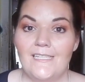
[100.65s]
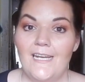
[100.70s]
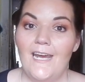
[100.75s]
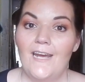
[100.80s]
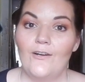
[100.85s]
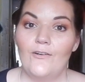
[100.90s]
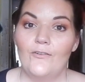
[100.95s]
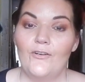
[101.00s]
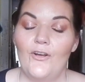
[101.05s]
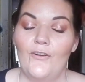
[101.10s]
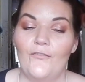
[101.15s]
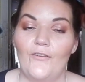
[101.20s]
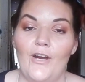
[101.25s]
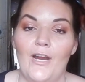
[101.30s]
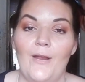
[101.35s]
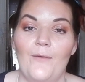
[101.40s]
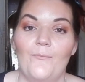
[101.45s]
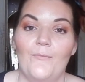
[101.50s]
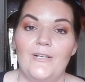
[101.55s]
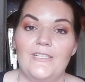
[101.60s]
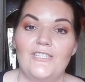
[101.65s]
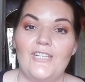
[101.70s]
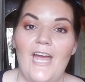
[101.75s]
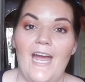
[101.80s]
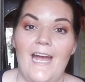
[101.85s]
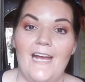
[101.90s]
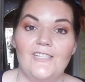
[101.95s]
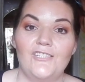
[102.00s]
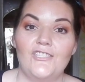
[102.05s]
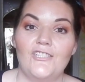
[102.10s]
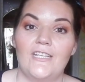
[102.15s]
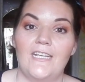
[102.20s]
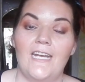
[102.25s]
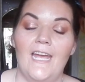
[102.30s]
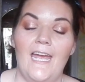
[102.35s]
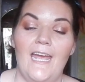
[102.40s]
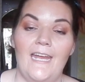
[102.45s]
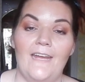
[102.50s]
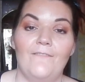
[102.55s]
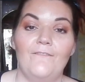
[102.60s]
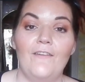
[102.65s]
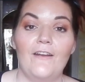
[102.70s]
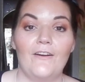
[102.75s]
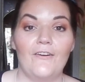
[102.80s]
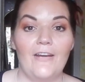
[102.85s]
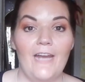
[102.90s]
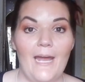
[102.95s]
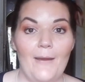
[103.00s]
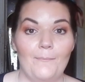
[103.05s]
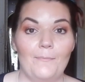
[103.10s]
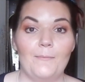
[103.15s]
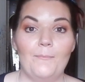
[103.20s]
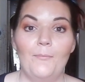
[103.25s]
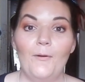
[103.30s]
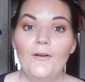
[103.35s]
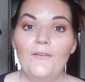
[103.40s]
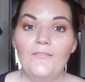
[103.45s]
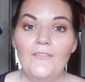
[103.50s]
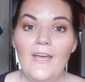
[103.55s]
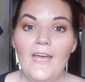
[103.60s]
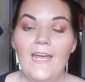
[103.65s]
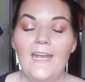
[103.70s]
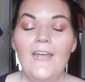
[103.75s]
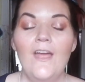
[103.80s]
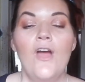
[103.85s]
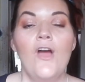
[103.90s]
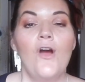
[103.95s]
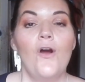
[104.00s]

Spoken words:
to head on over and wish Ashley a very happy birthday